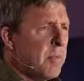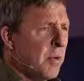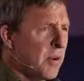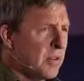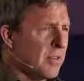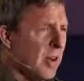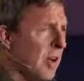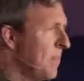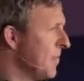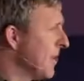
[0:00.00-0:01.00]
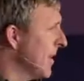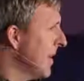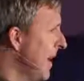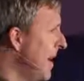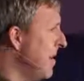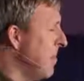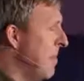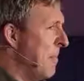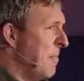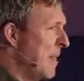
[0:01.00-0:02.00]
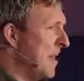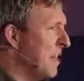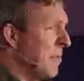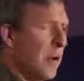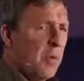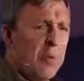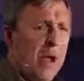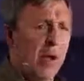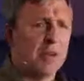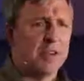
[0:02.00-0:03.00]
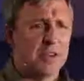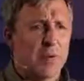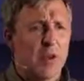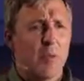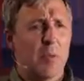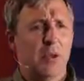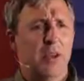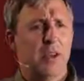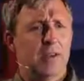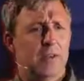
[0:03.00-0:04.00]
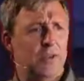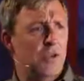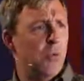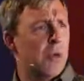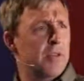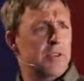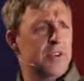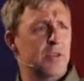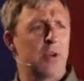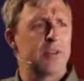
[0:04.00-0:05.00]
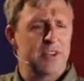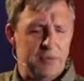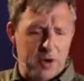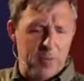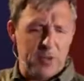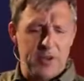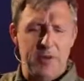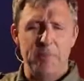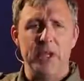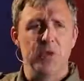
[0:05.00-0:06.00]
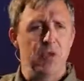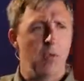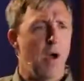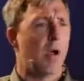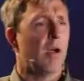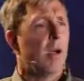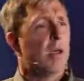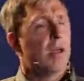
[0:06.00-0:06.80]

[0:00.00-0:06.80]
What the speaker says: But worst of all, it takes away your willpower. It takes away your ability to do all the things you are. It takes away your ability to be who you are.